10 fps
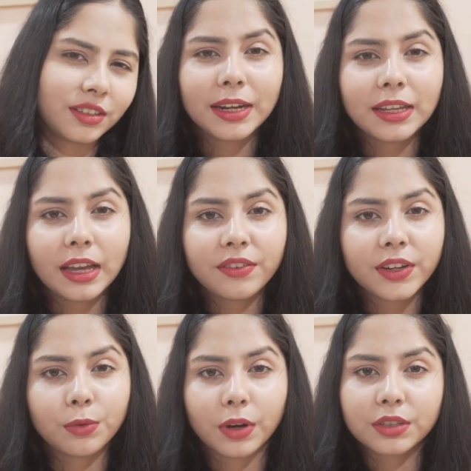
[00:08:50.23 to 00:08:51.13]
But yeah, if
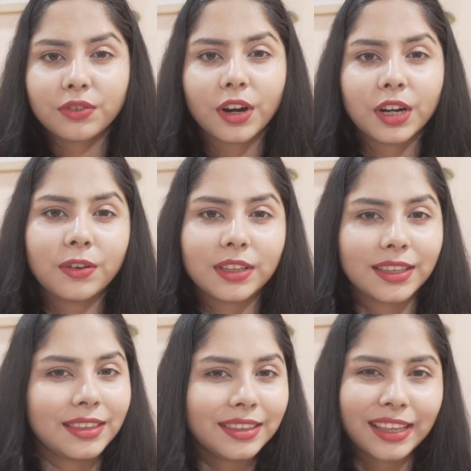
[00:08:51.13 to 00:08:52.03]
it works for you,
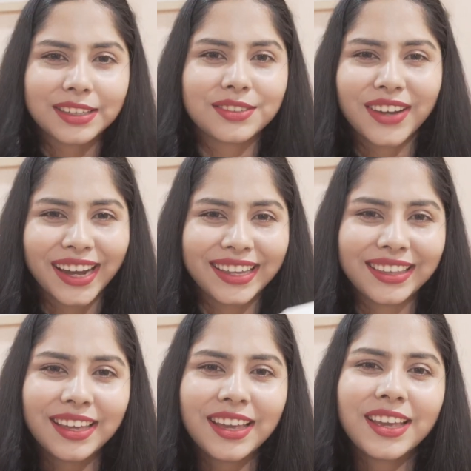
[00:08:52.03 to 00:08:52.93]
then that's fine.